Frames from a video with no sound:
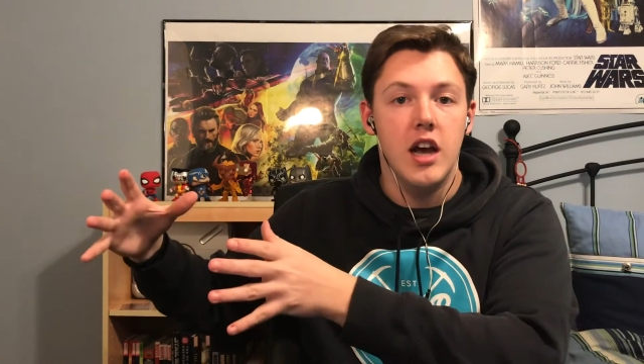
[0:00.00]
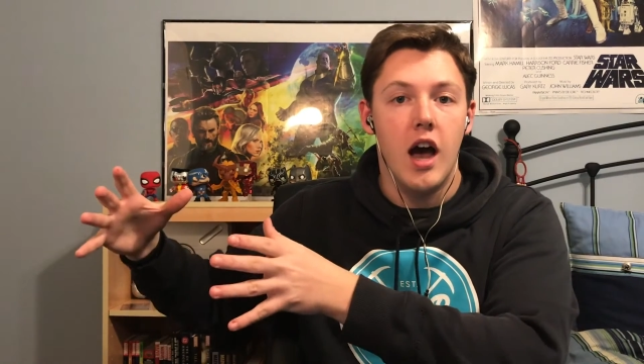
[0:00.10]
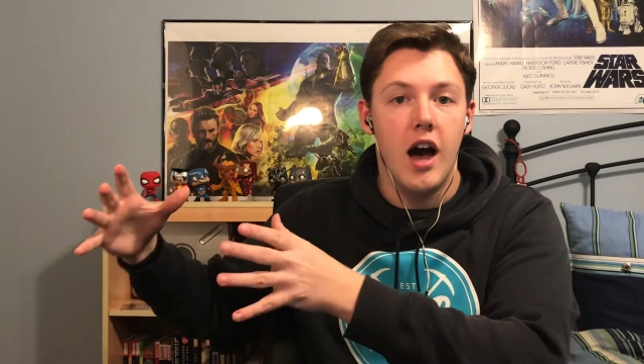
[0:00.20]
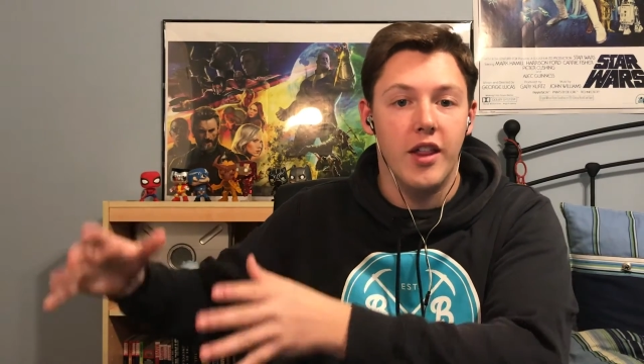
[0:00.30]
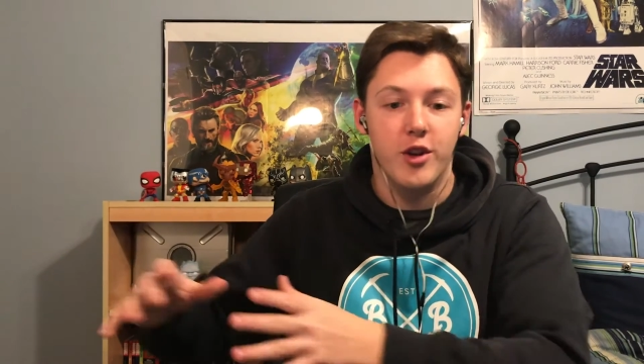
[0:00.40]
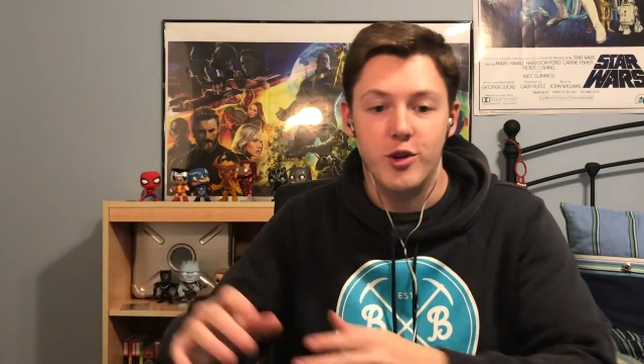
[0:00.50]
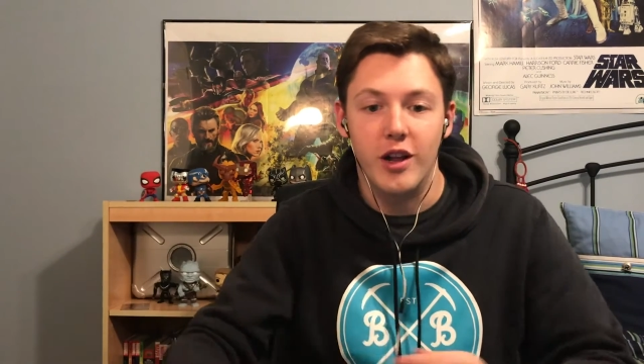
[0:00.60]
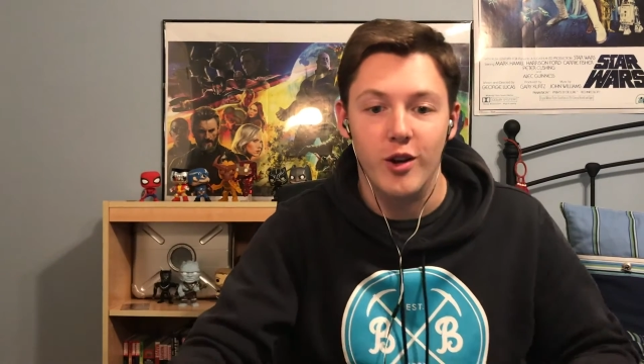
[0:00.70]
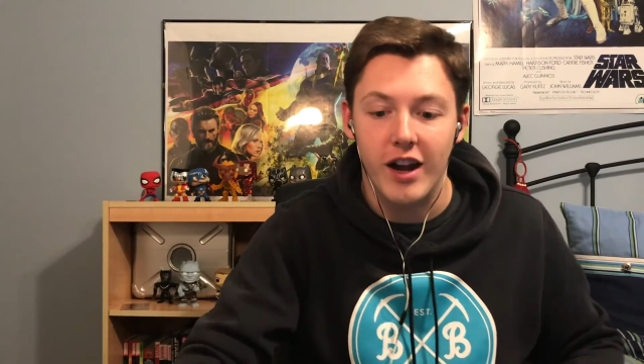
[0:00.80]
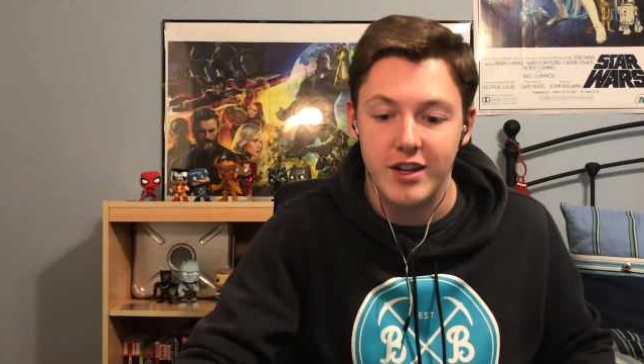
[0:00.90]
the
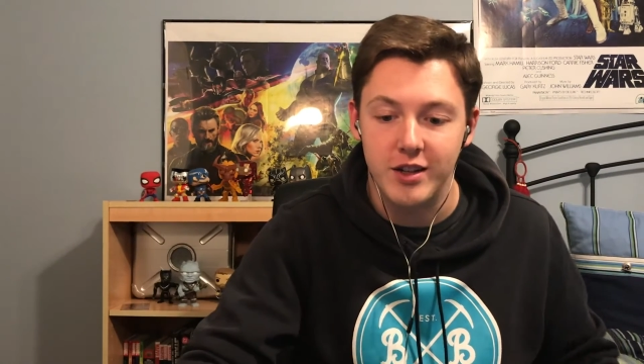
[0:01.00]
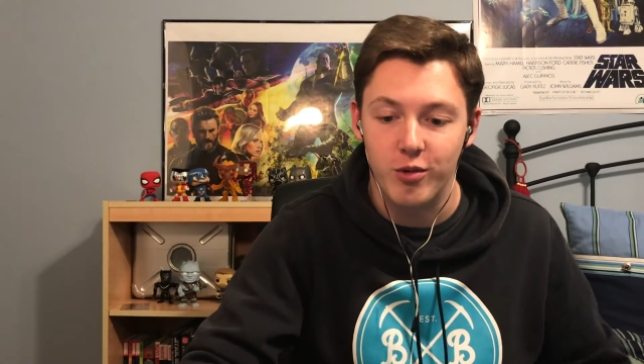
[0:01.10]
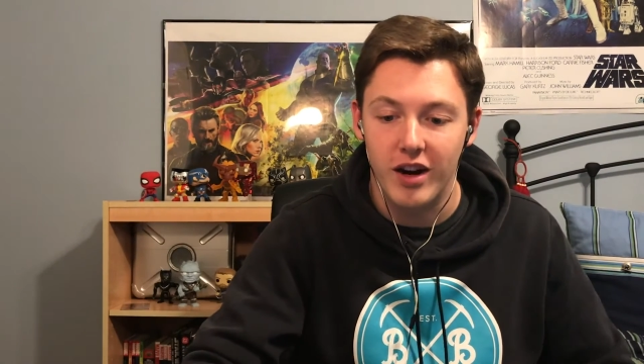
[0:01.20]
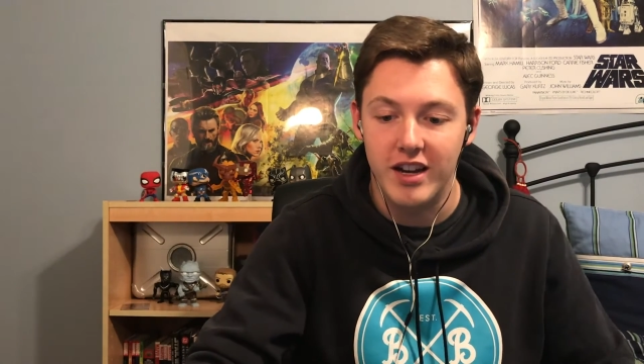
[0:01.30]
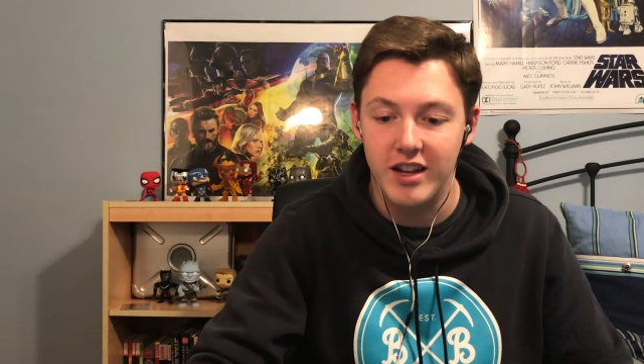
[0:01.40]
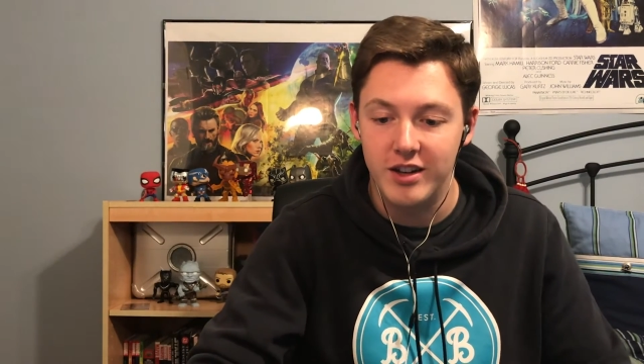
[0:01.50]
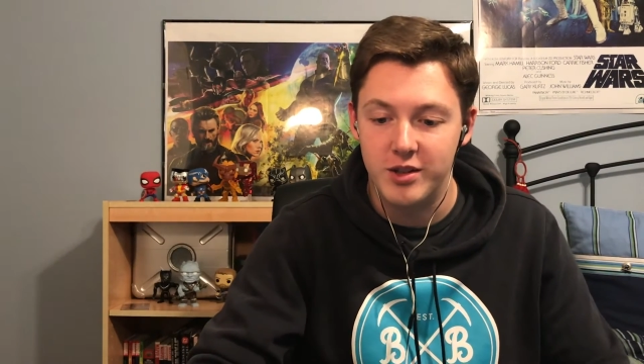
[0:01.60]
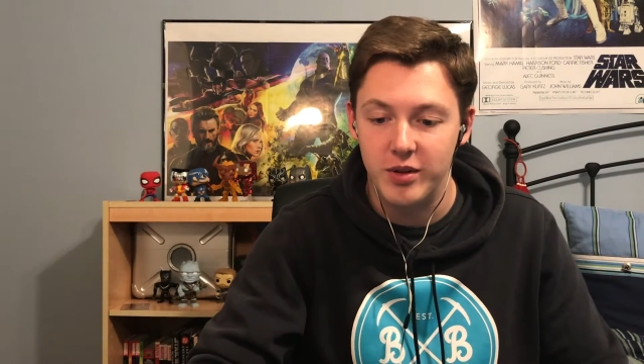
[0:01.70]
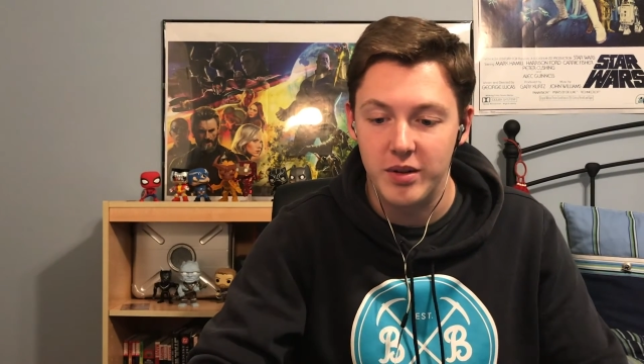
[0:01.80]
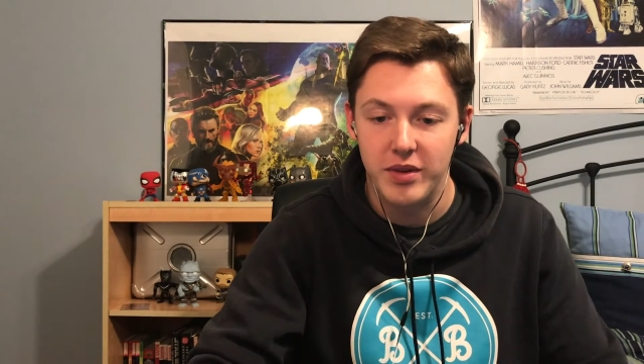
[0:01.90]
trailer actually right here
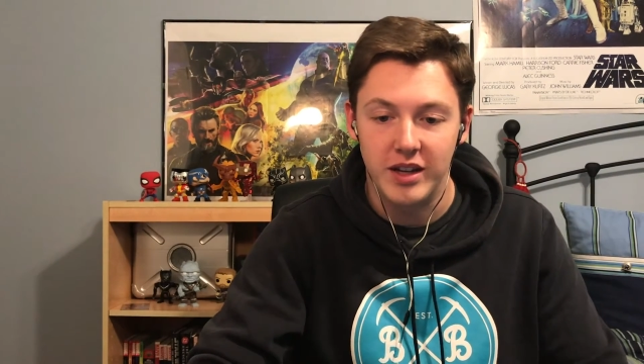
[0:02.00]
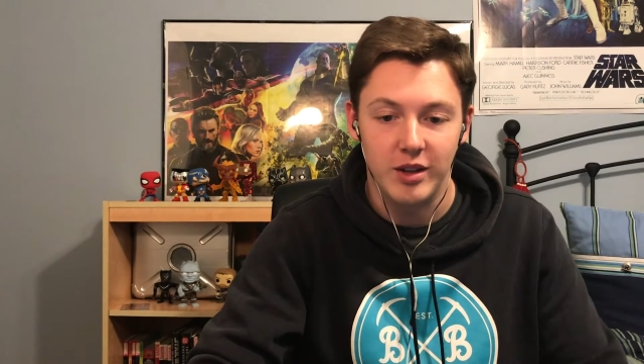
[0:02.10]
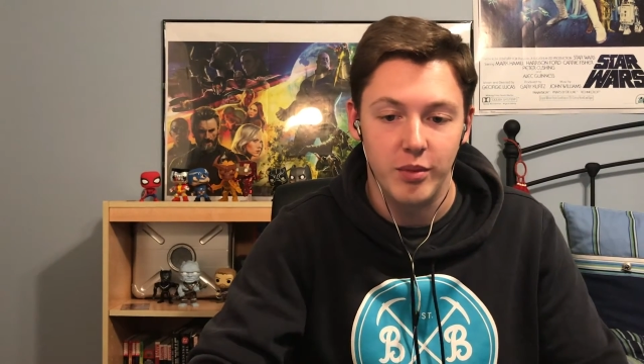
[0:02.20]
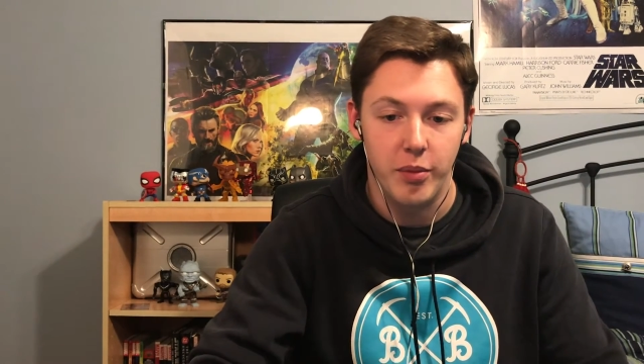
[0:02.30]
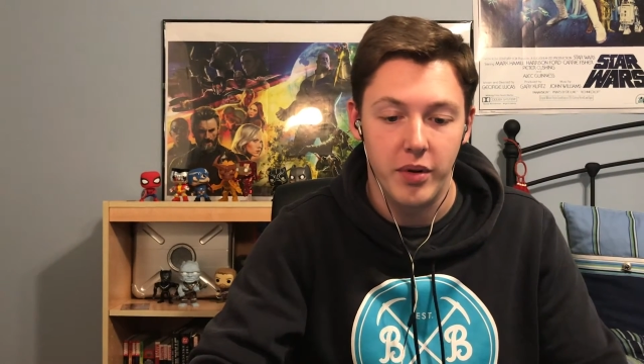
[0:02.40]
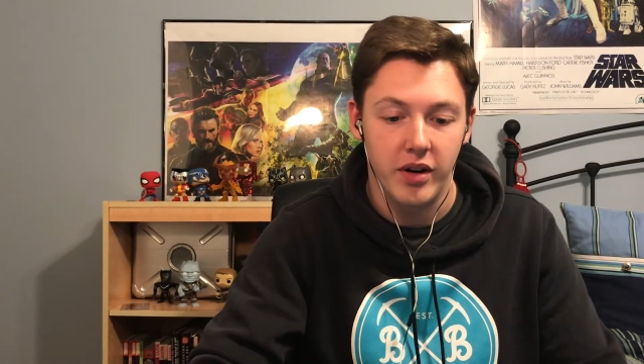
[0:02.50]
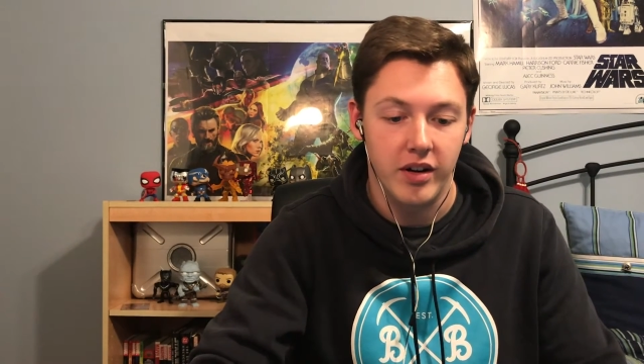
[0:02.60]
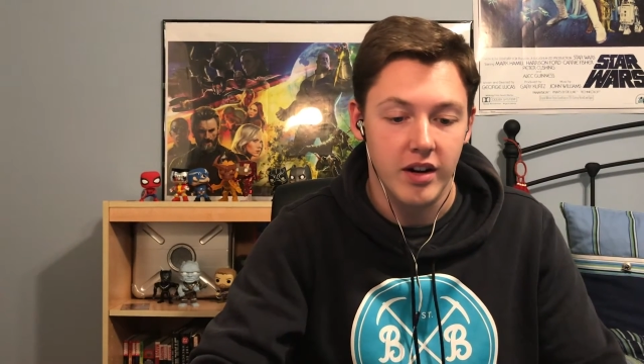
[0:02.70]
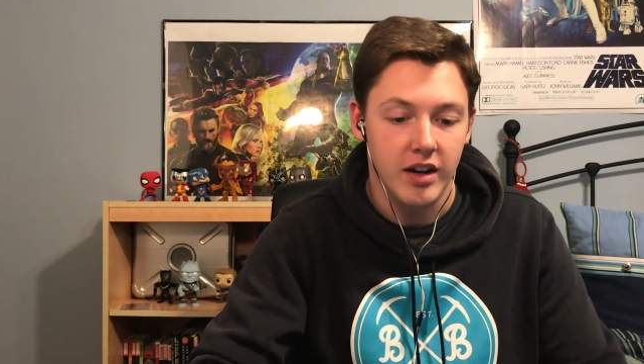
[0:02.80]
so we can make it a little bit better.